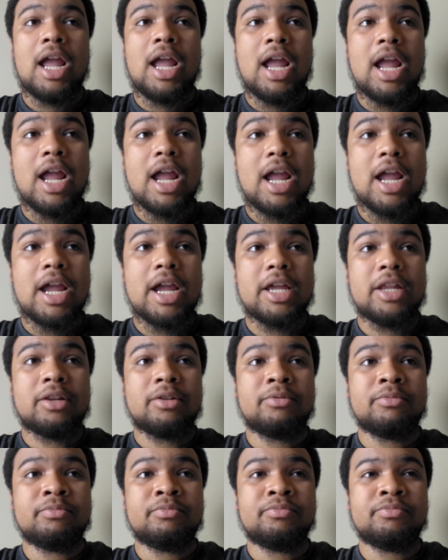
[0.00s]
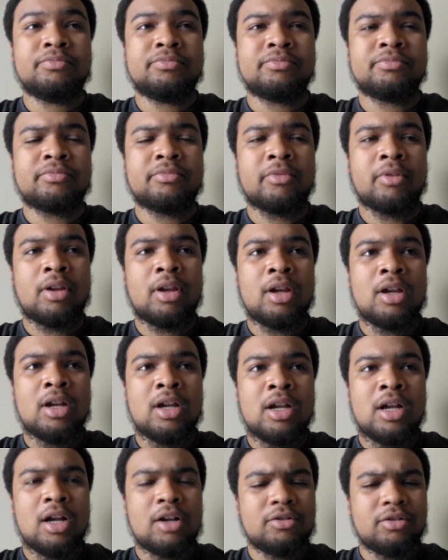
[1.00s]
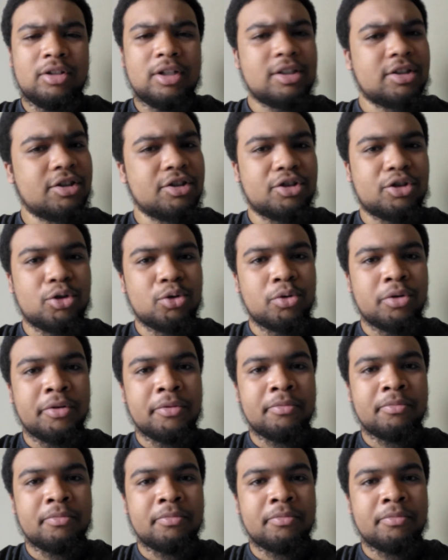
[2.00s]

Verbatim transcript: And I was listening to